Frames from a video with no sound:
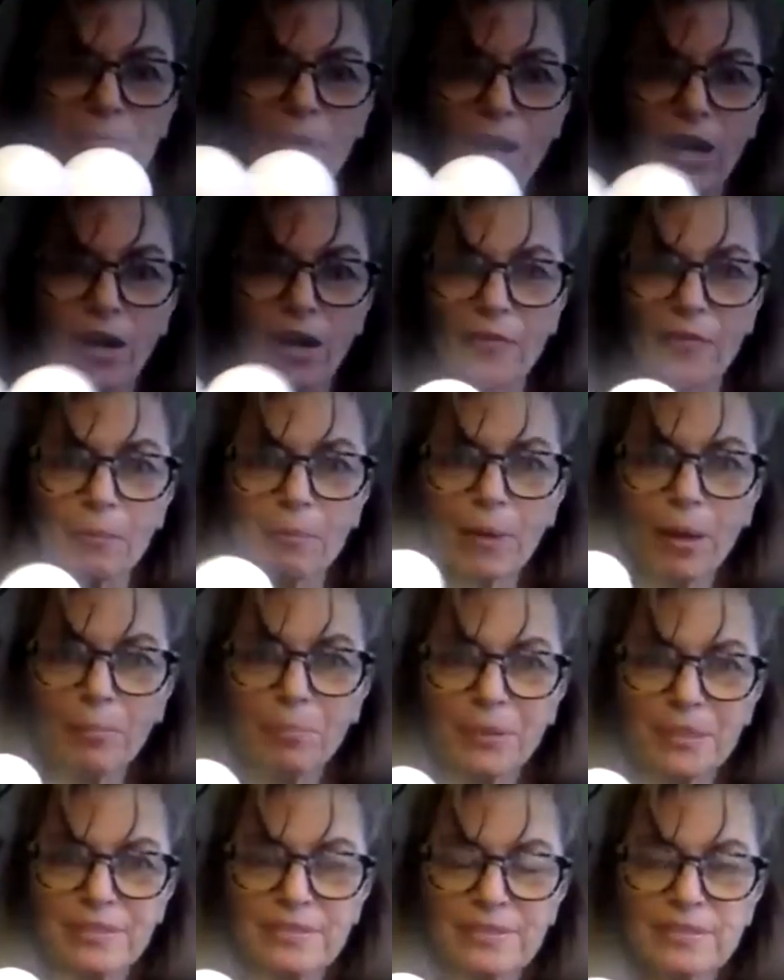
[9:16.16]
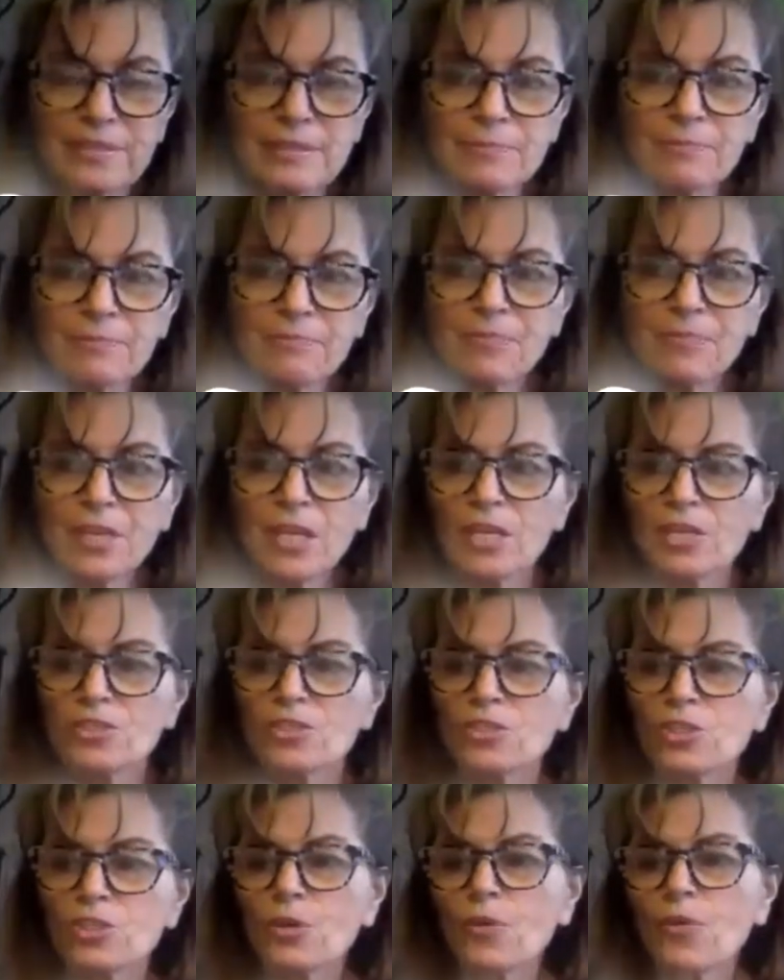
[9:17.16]
on the puppets.
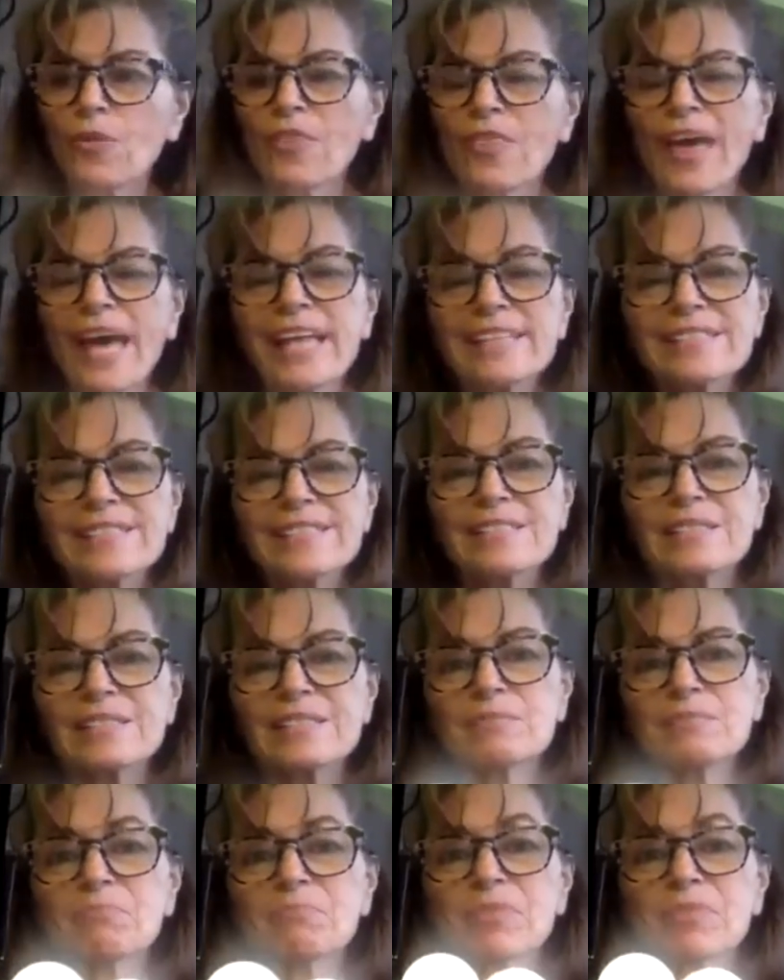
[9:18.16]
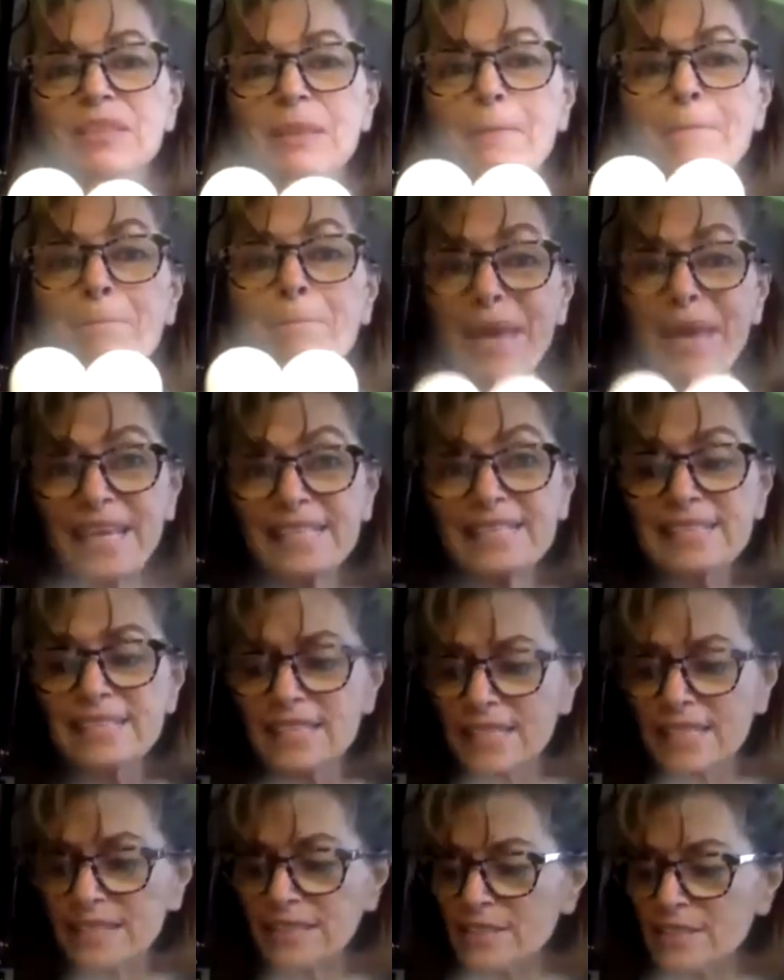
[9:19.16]
So that's the
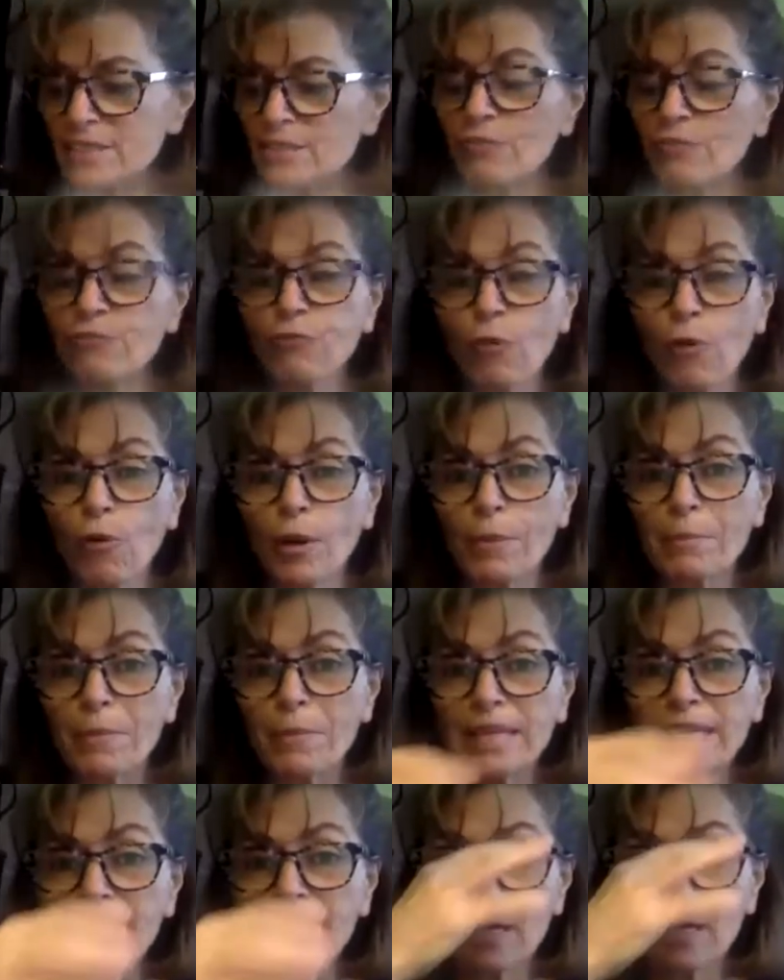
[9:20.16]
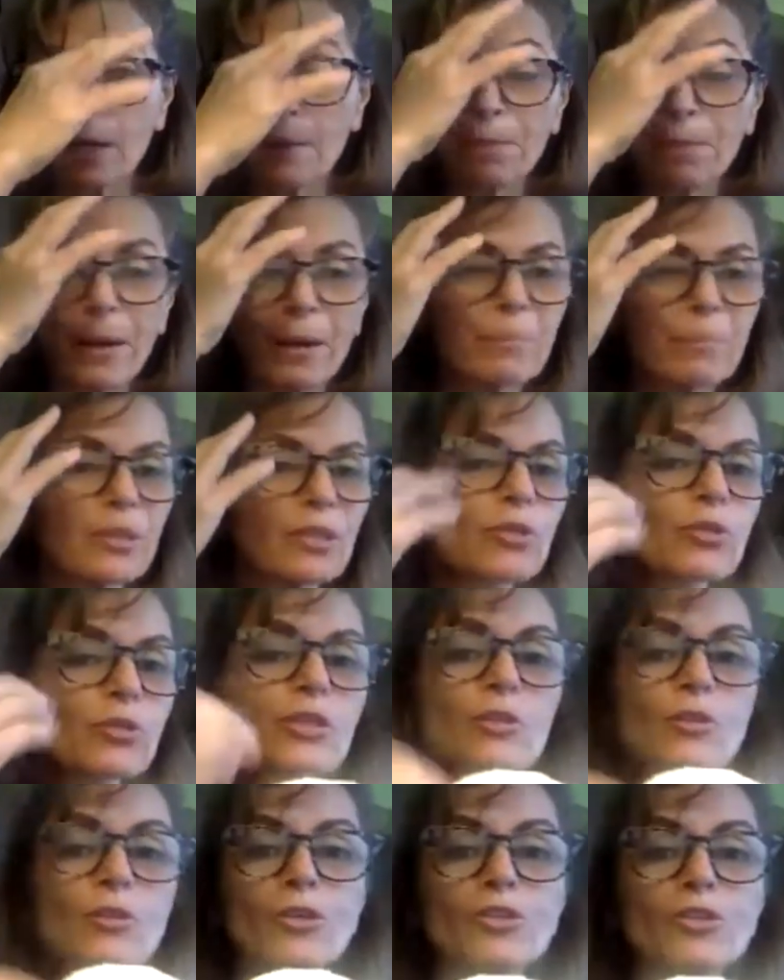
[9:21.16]
basics for making a puppet. You
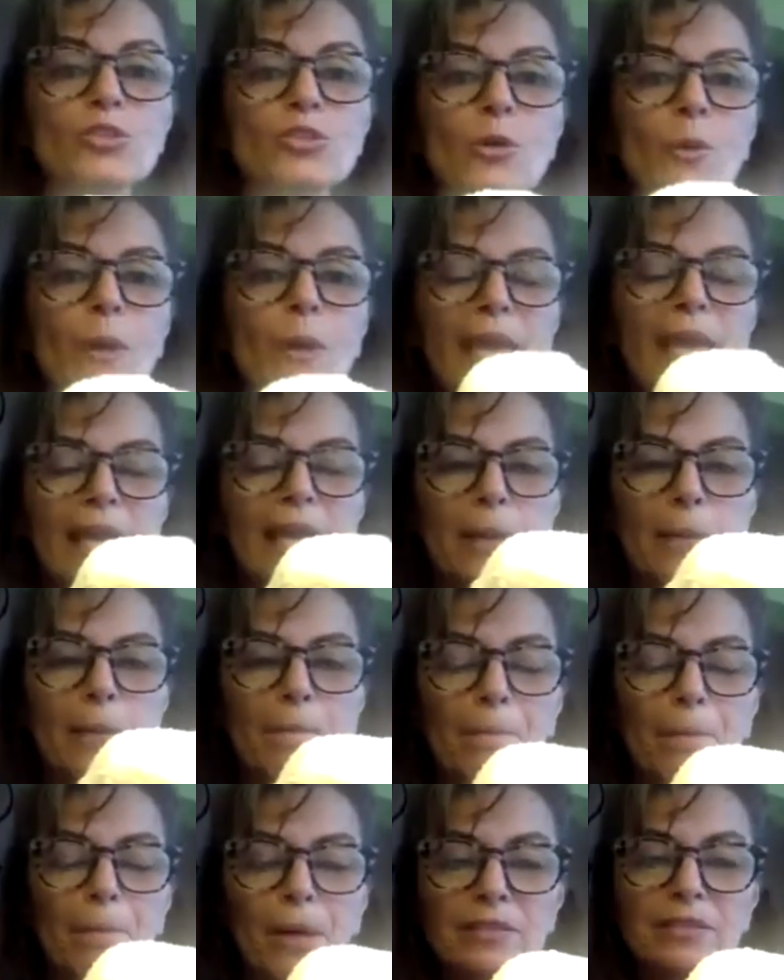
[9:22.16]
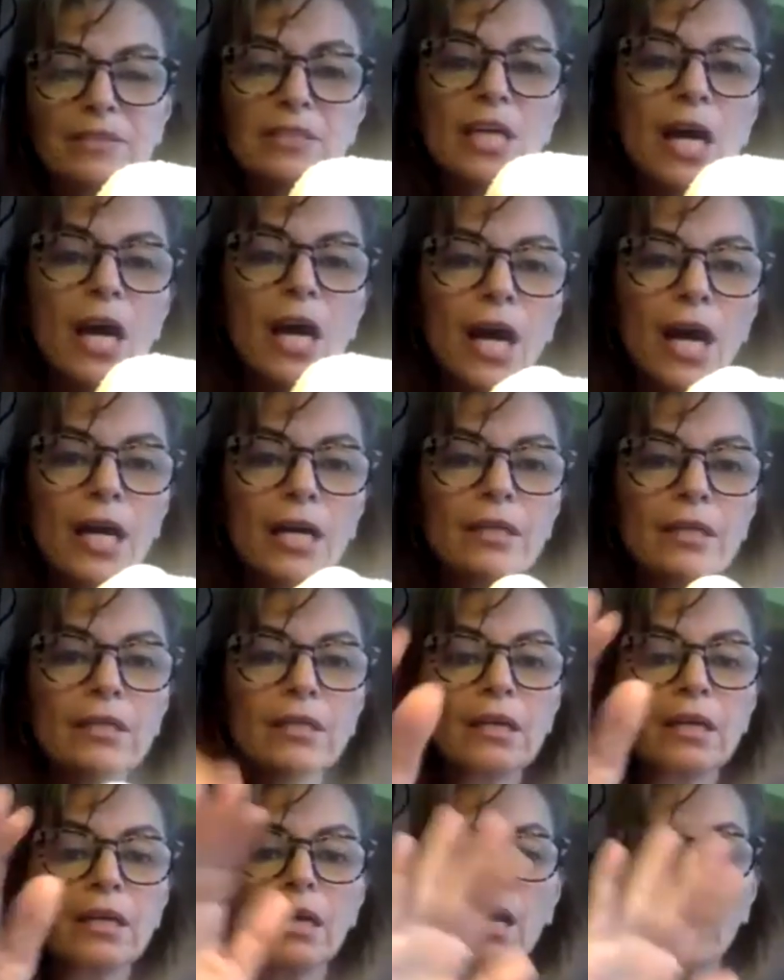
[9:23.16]
can also add a tongue,
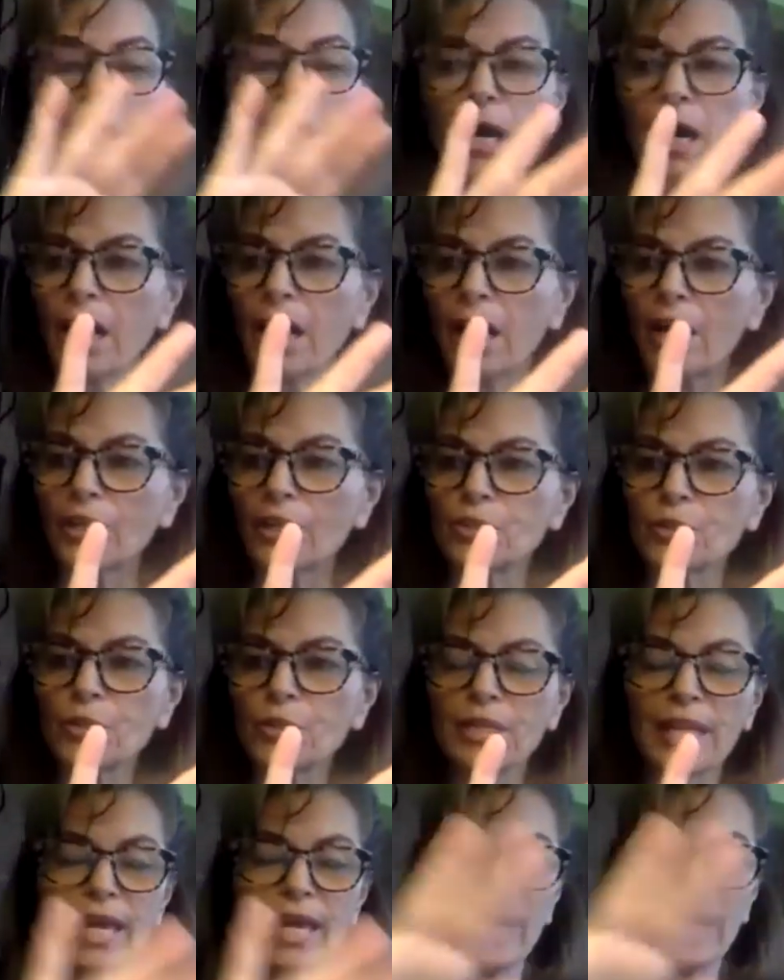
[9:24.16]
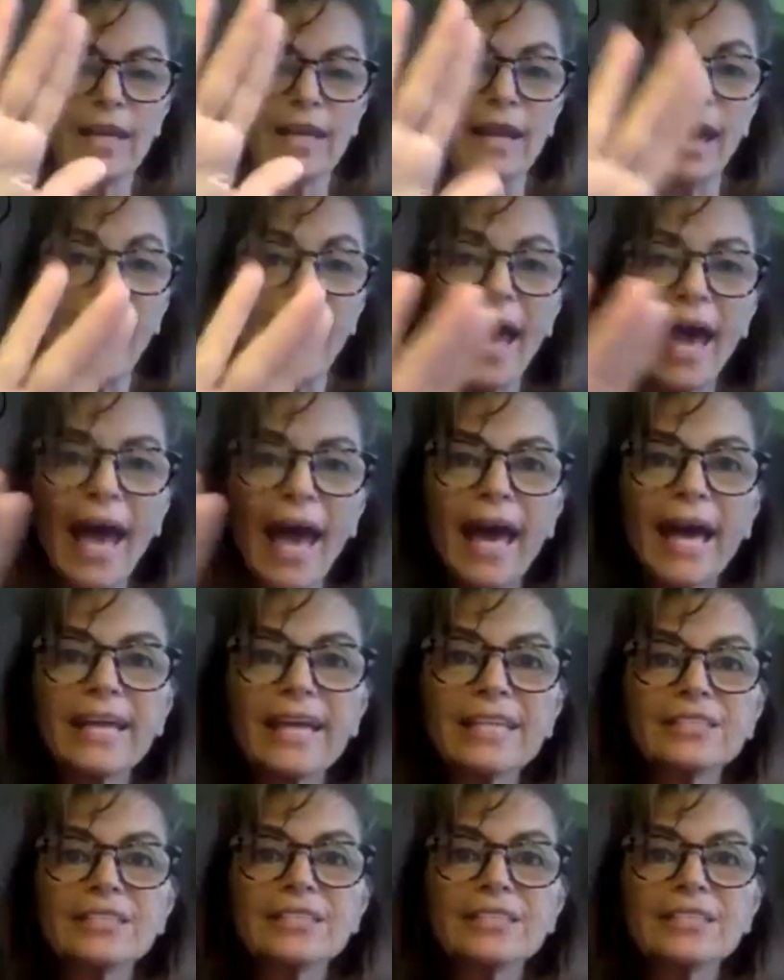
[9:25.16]
you can add a hat,